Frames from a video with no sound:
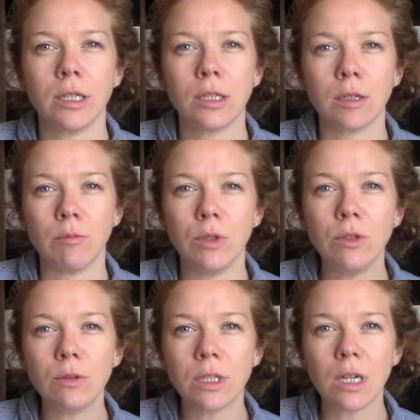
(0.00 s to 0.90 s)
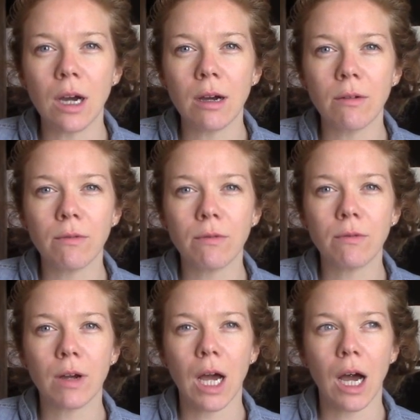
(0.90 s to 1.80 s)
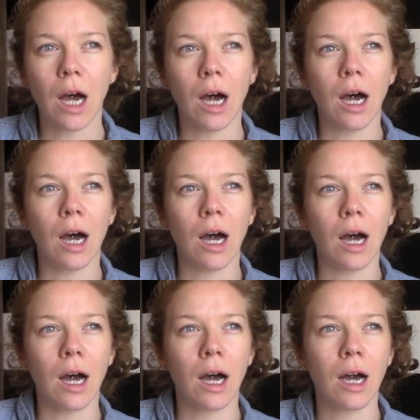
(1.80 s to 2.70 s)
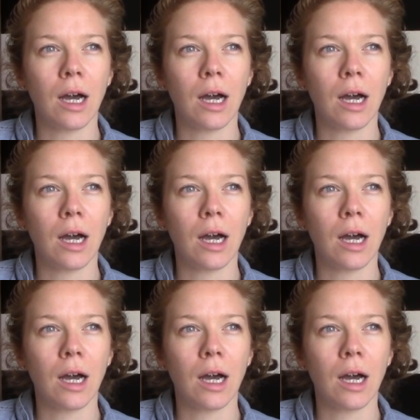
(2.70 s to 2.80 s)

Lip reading: some new stuff. That's